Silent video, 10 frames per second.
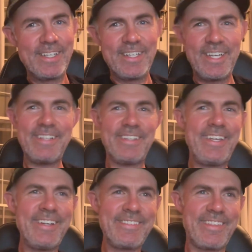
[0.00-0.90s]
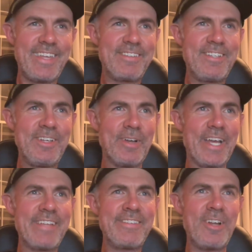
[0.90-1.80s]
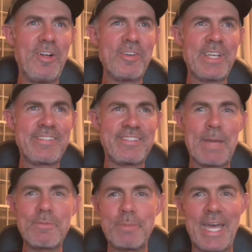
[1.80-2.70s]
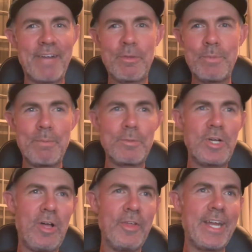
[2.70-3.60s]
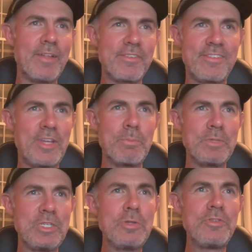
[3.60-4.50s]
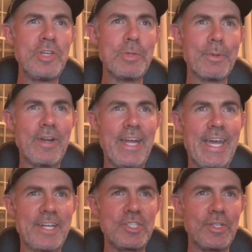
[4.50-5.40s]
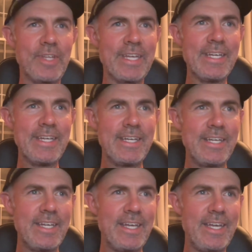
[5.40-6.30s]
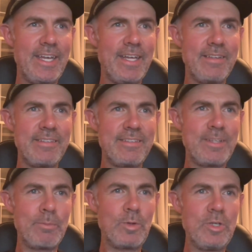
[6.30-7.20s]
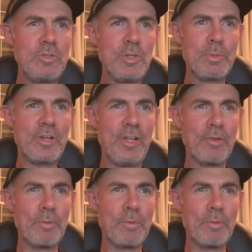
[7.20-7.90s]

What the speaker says: and here's the thing, too. I guess it all stems back from them calling out some YouTuber, actually. Some YouTuber called